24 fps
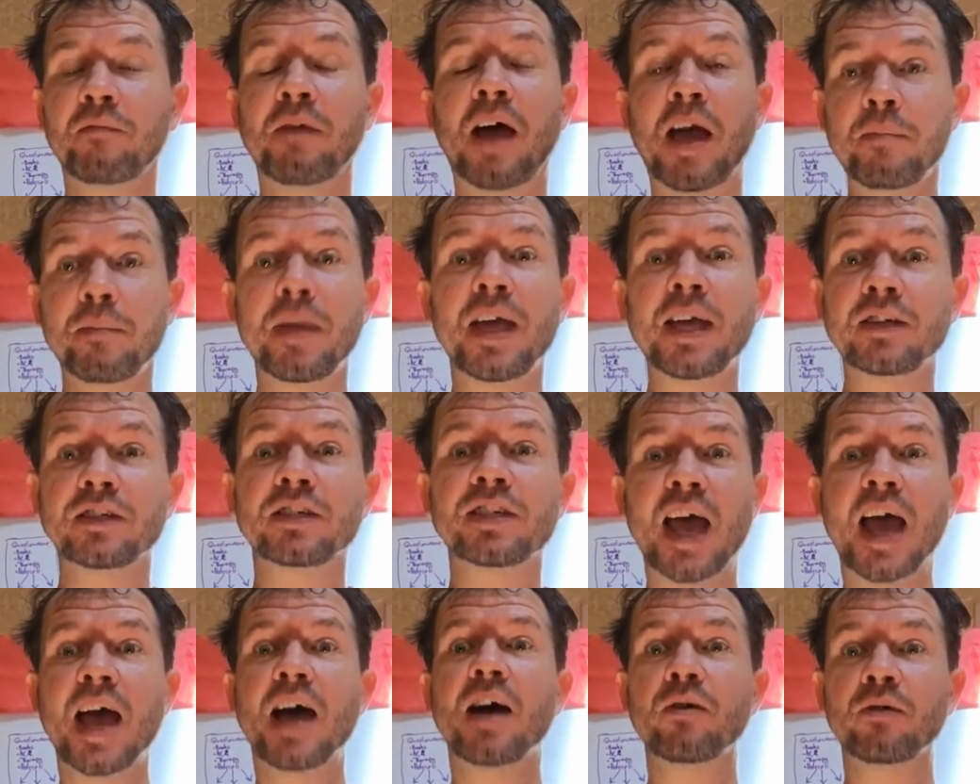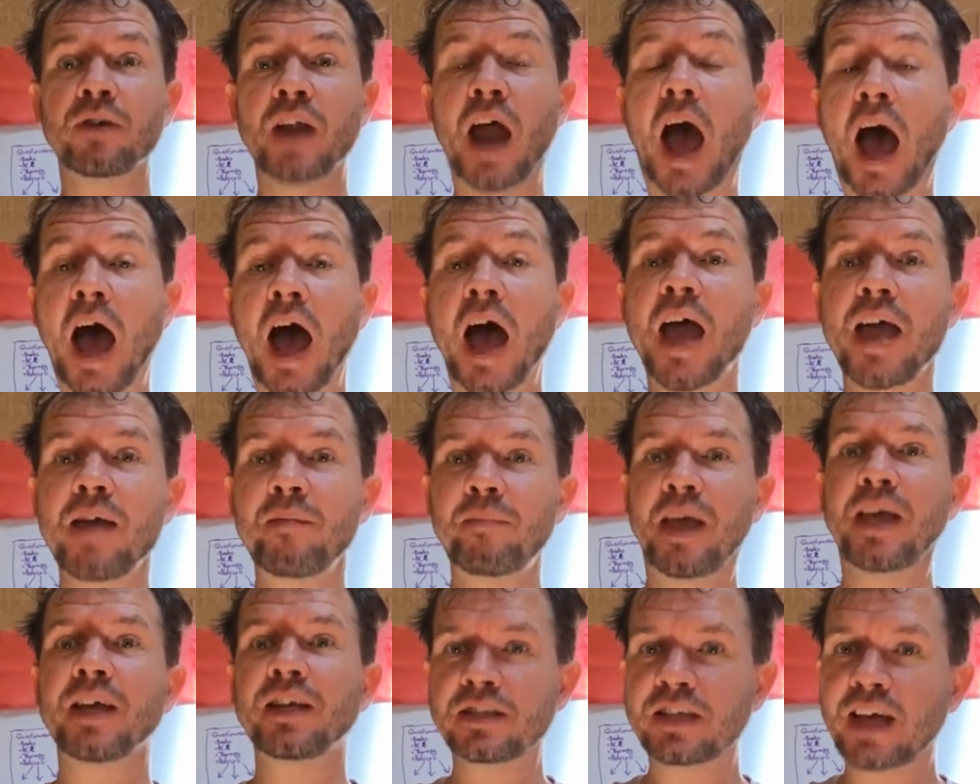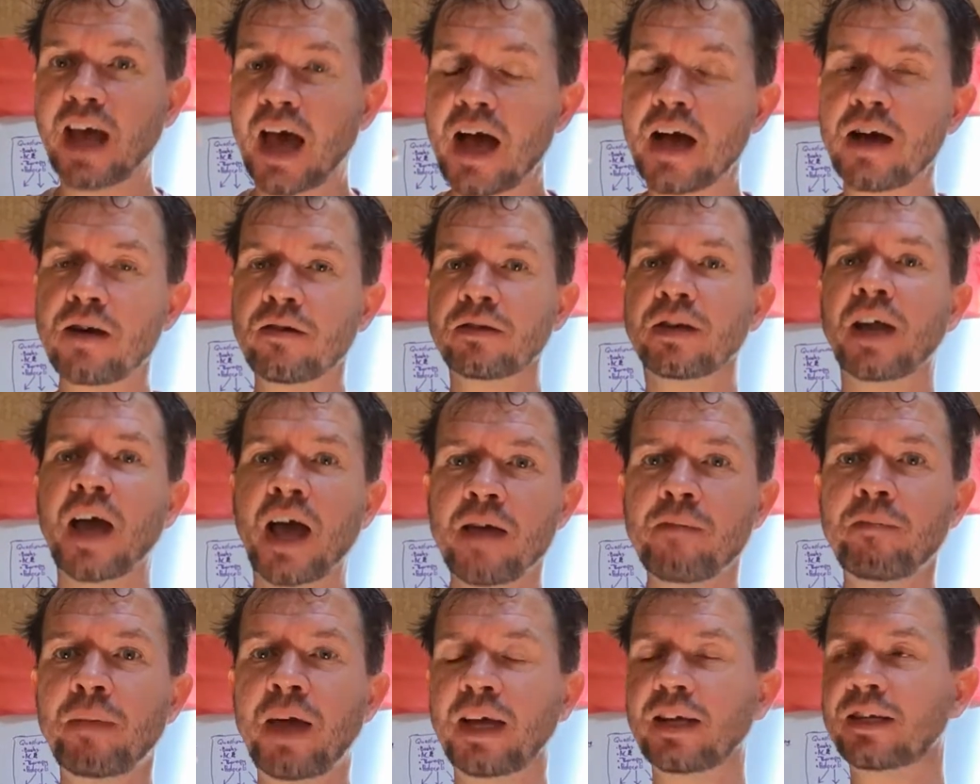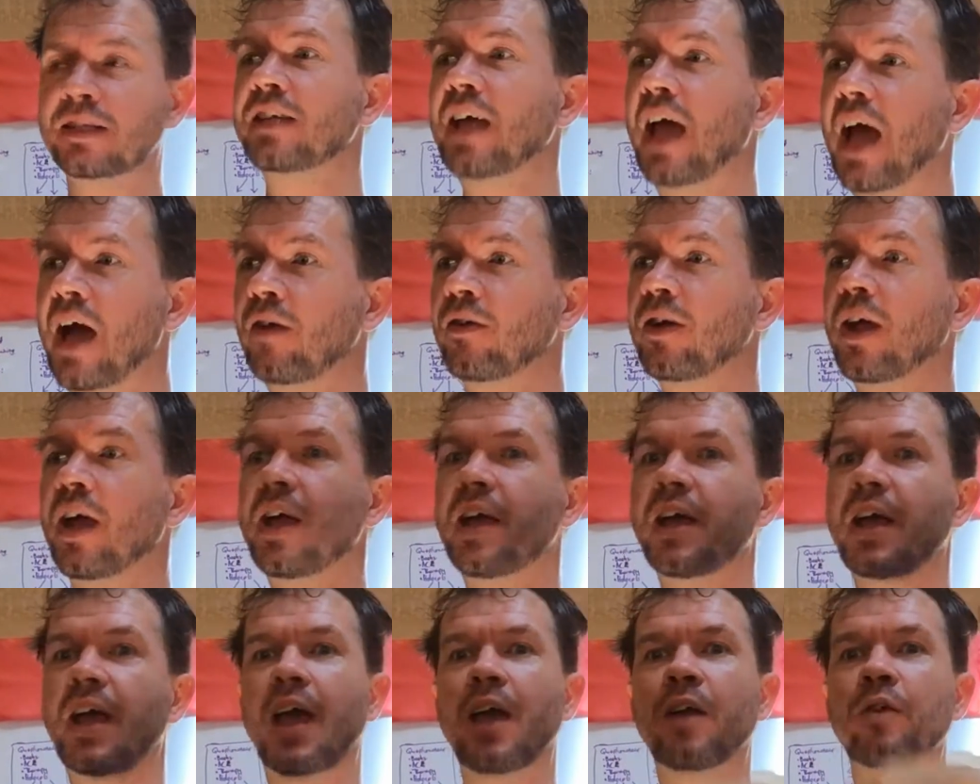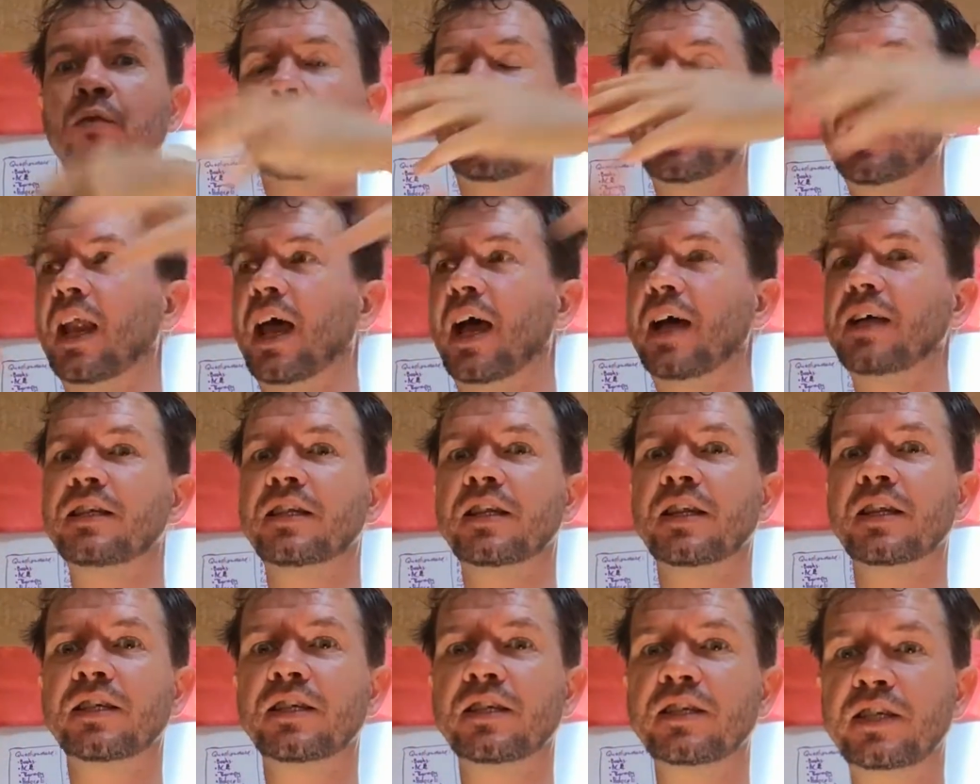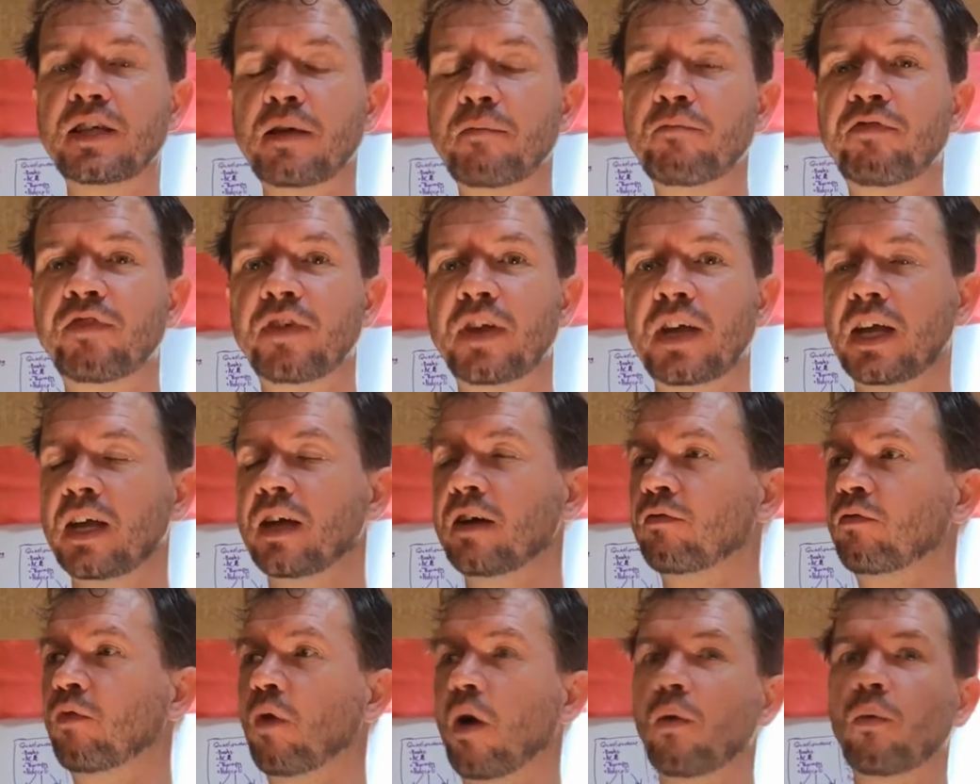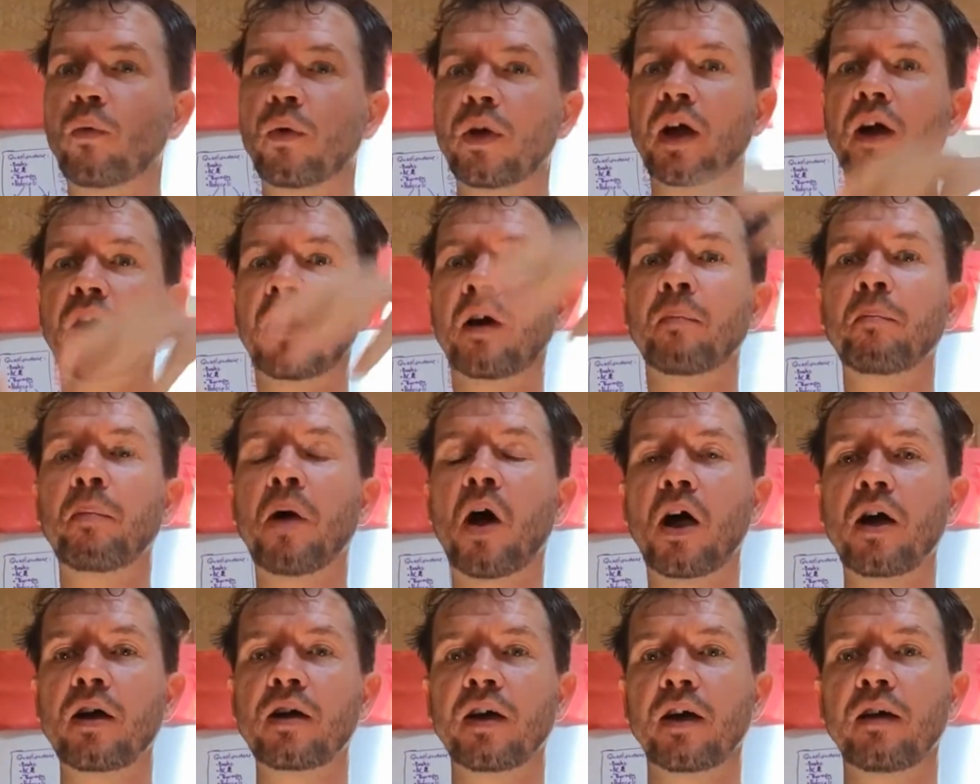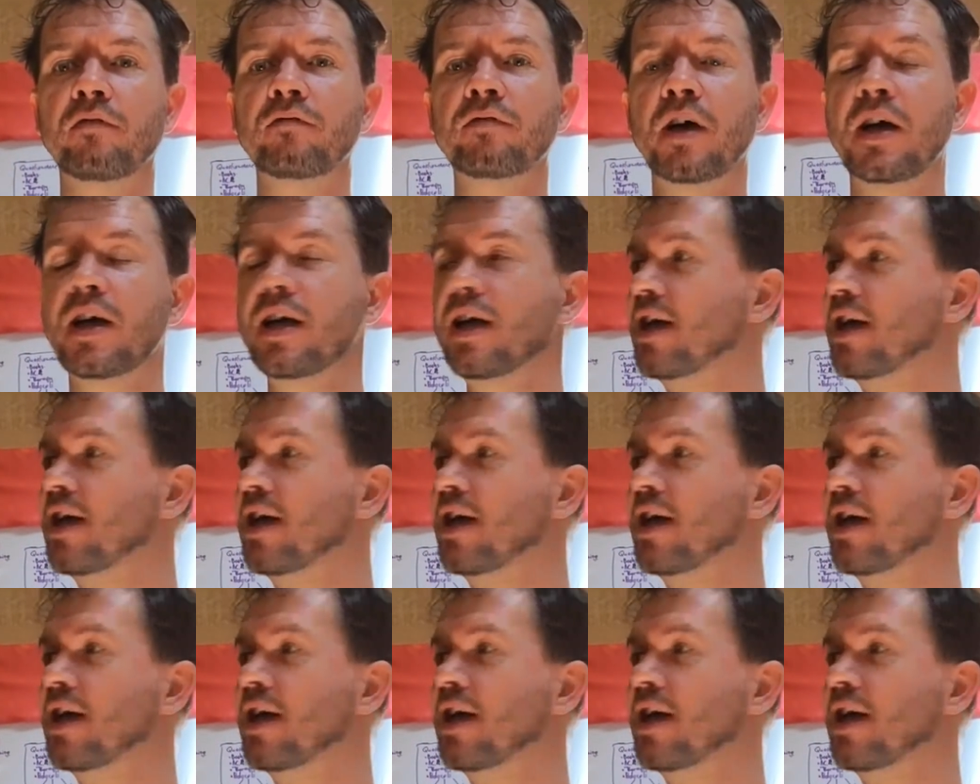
I make sound, I make sound, I make sound, and realize the symphony of what we are a part of.